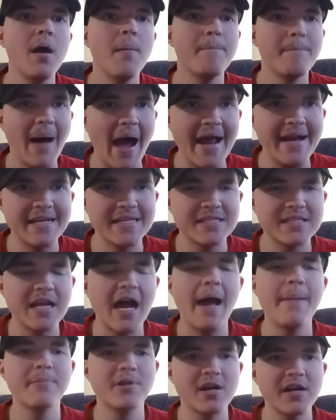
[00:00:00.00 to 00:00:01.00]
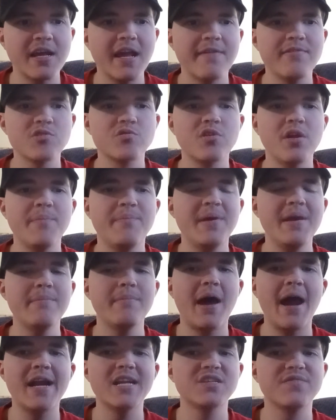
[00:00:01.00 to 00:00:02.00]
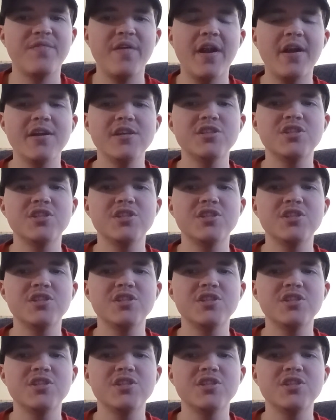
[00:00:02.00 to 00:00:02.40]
I'm going to give this one a B-. Very